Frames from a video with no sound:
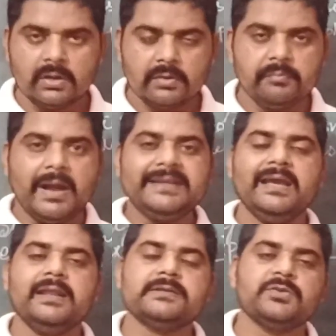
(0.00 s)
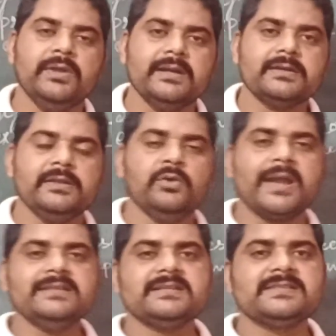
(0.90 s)
My dear student, you
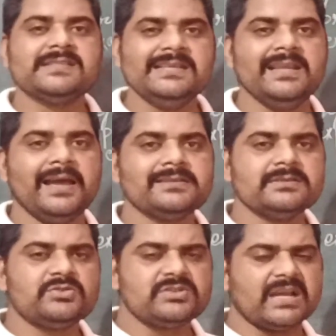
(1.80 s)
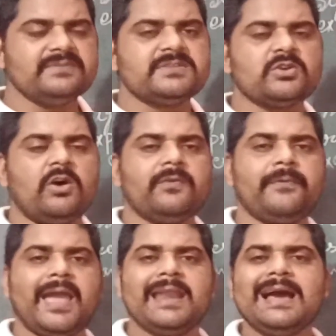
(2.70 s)
can just see that terms of
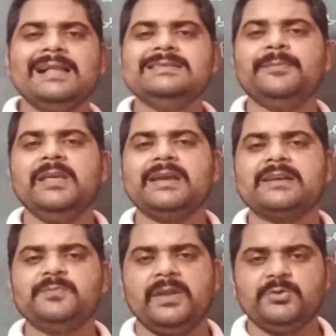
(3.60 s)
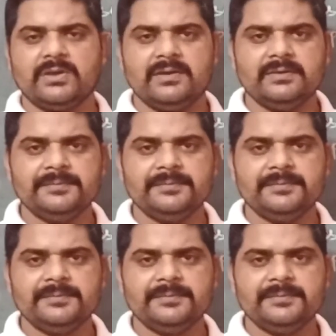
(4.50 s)
an algebraic expression.